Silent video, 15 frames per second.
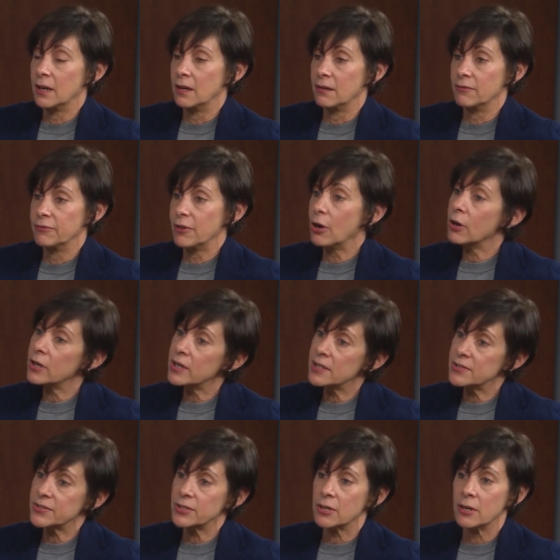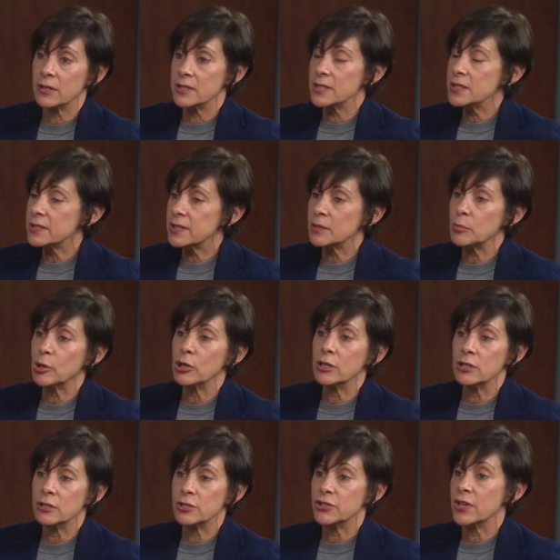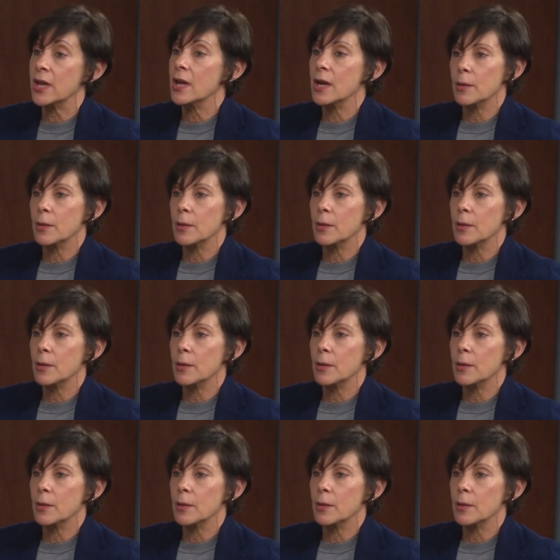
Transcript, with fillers: of artists, artistic partners,